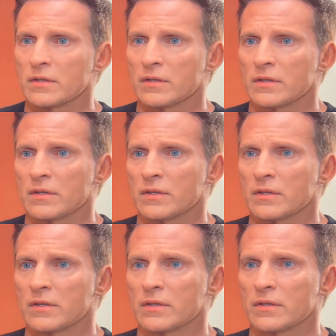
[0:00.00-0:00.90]

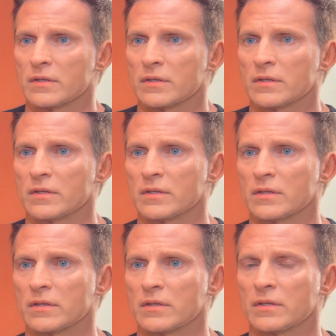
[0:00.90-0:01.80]

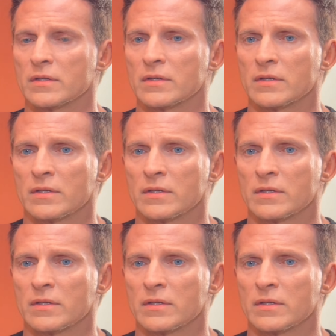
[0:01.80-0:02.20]
(no one is talking)